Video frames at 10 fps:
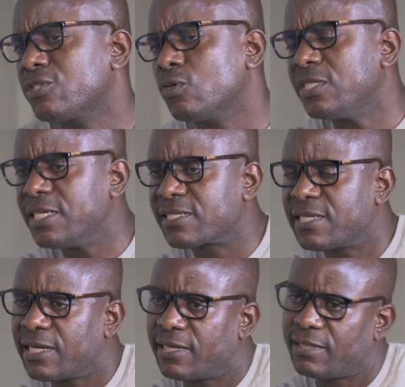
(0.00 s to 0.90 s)
it's not
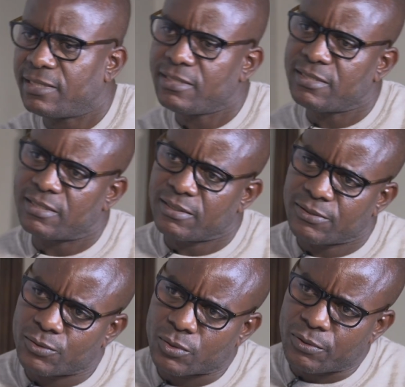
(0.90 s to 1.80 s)
exactly
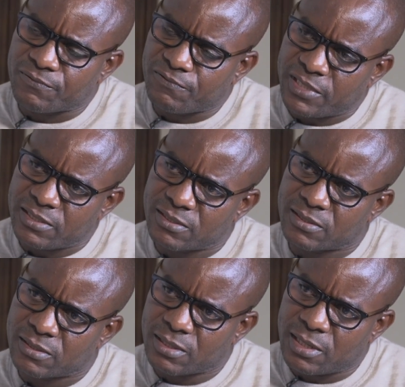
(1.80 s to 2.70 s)
easy to
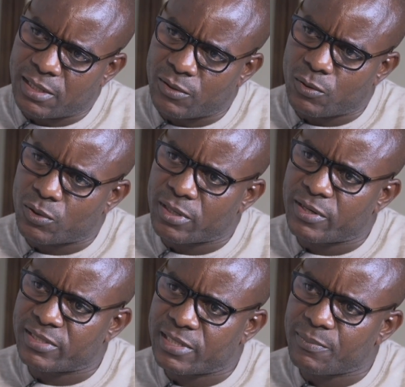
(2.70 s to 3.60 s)
convince an
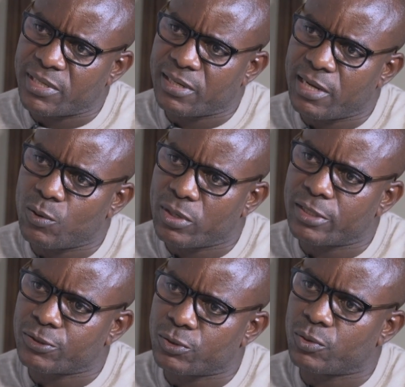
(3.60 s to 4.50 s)
ordinary Zambian, I would
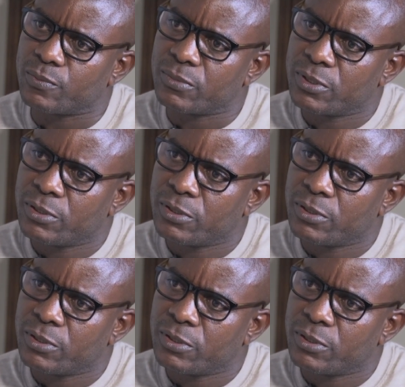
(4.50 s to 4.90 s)
assume,